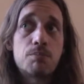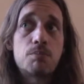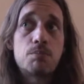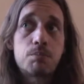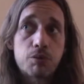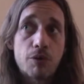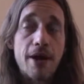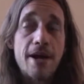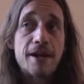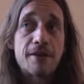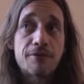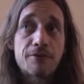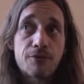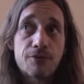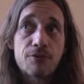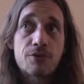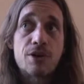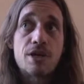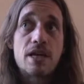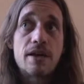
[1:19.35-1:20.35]
break
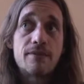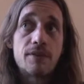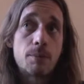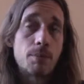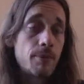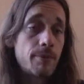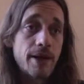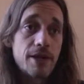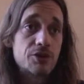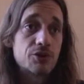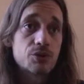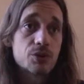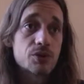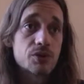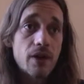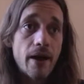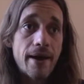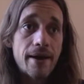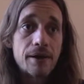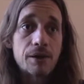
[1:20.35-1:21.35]
free of the perpetual
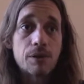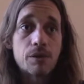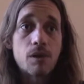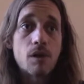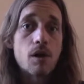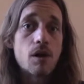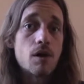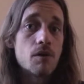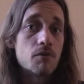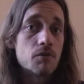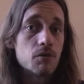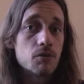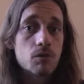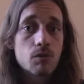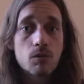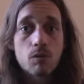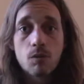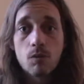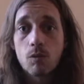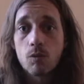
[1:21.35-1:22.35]
cycle of
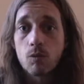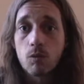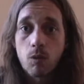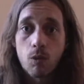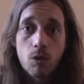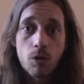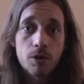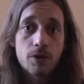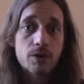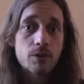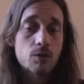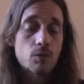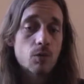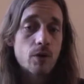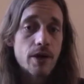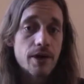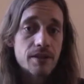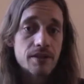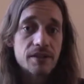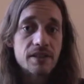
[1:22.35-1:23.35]
work,
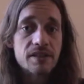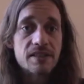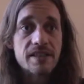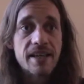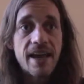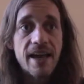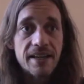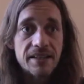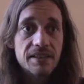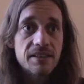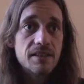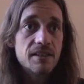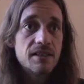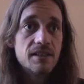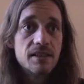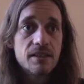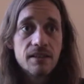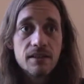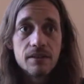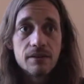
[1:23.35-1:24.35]
rent, debt,
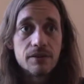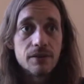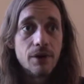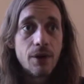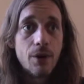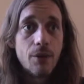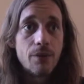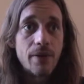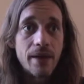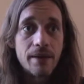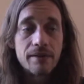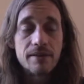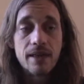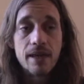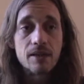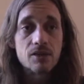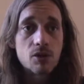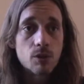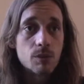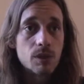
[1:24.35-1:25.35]
you know,
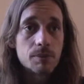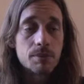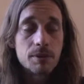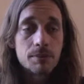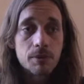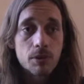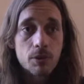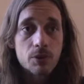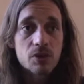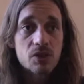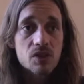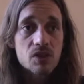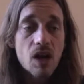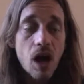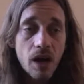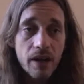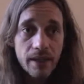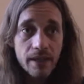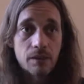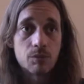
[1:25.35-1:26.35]
that so many people are
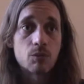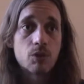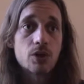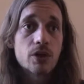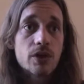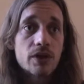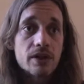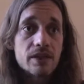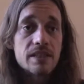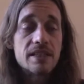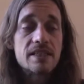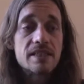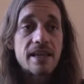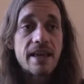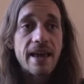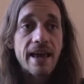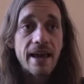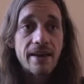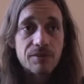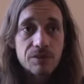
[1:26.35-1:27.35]
stuck in, we're going to need
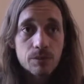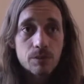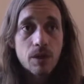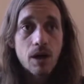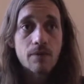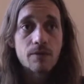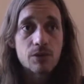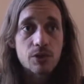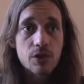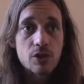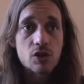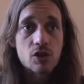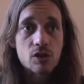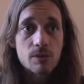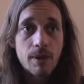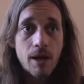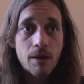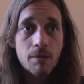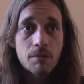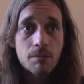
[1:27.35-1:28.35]
to have some
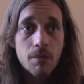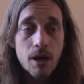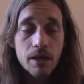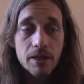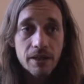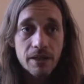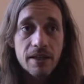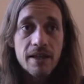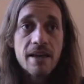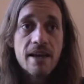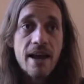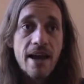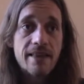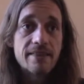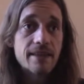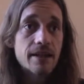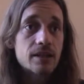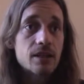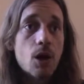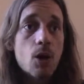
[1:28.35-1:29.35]
conversations about money.
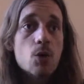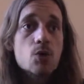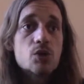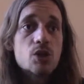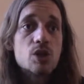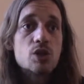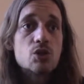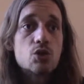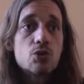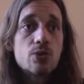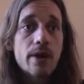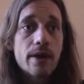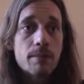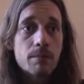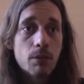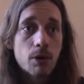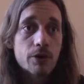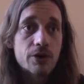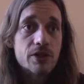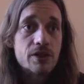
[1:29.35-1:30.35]
And that goes into a
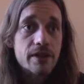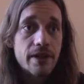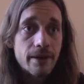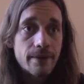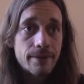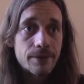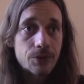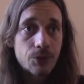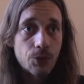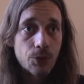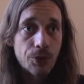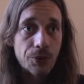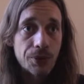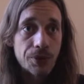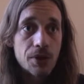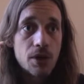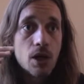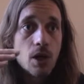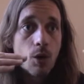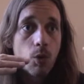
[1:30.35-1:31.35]
murky
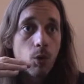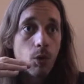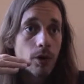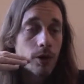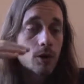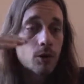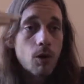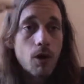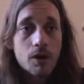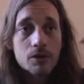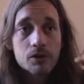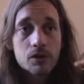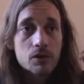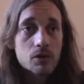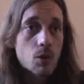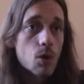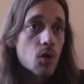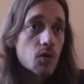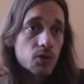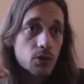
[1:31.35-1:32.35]
territory where it
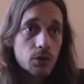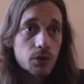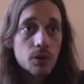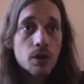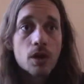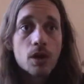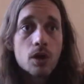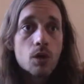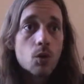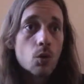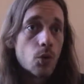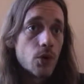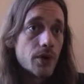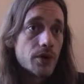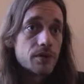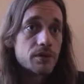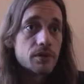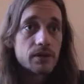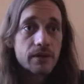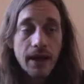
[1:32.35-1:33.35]
crosses over
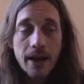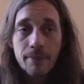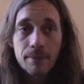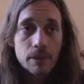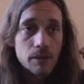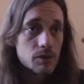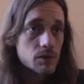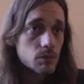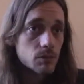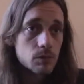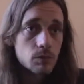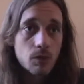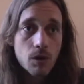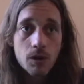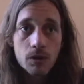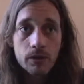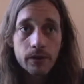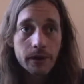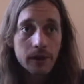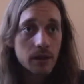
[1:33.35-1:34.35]
with capitalism and
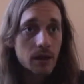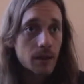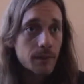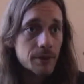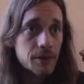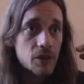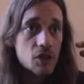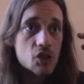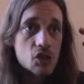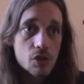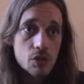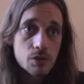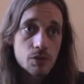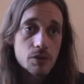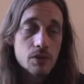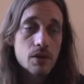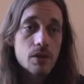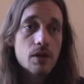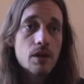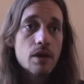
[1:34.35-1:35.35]
broader economic
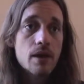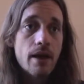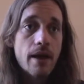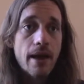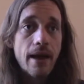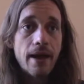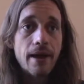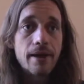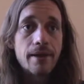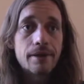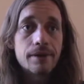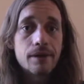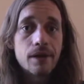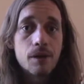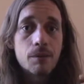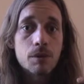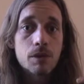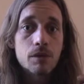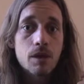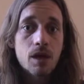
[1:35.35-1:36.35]
issues. And
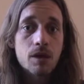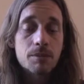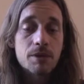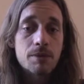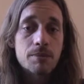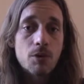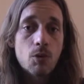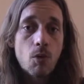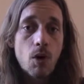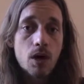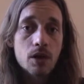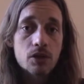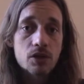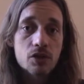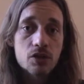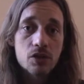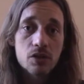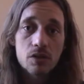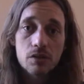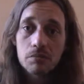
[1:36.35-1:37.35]
a lot of people want to
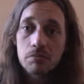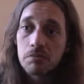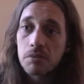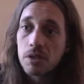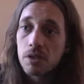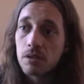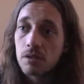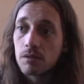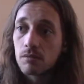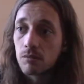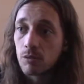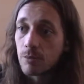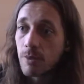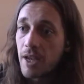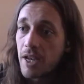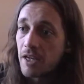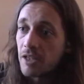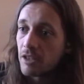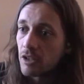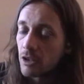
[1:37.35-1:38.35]
just
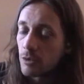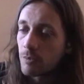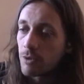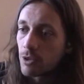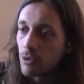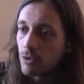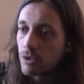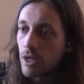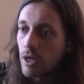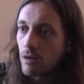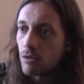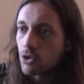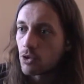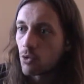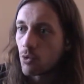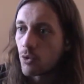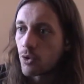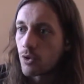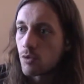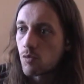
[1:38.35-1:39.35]
remain in this pure
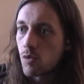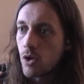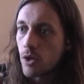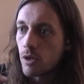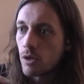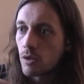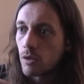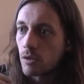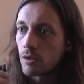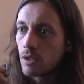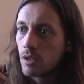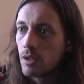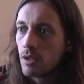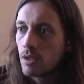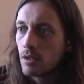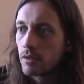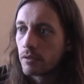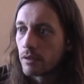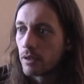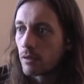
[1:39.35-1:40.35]
territory where
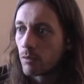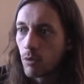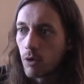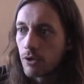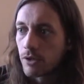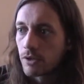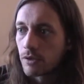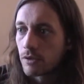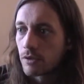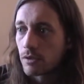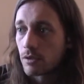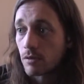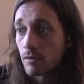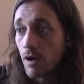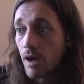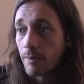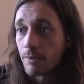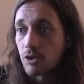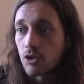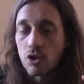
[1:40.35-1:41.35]
they're working this
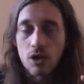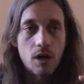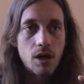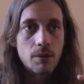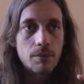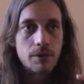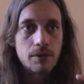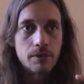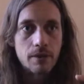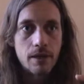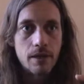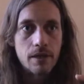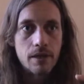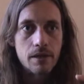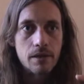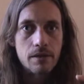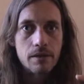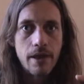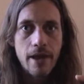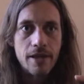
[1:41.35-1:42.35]
crappy job and
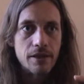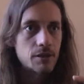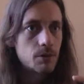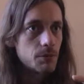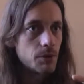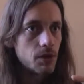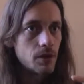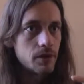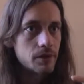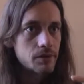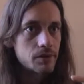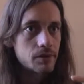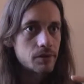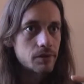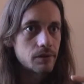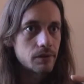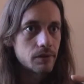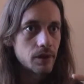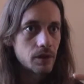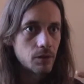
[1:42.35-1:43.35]
they hate their boss
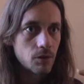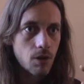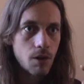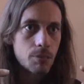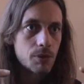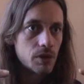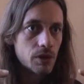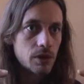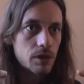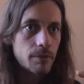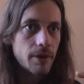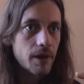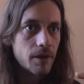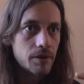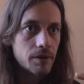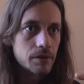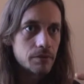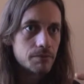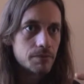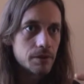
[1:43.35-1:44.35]
and they're grumbling
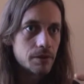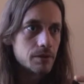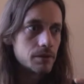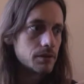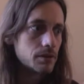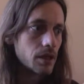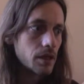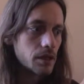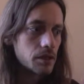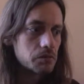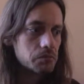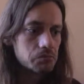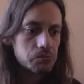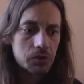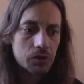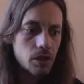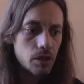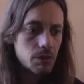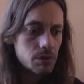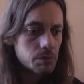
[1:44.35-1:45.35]
about it, but they can
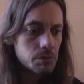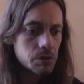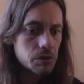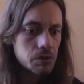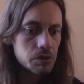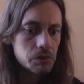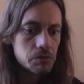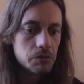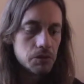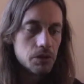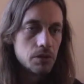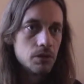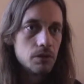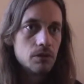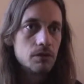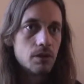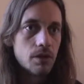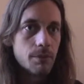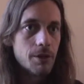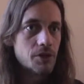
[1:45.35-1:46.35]
claim to be
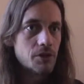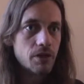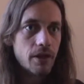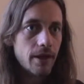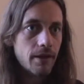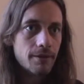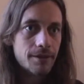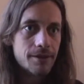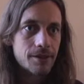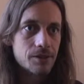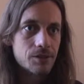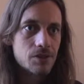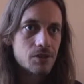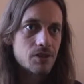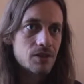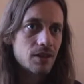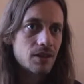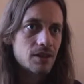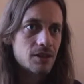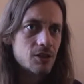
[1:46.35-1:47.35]
amazing
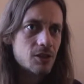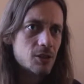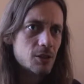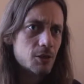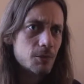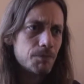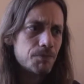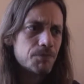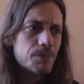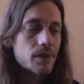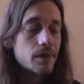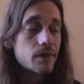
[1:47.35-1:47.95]
anarchists. And it's just,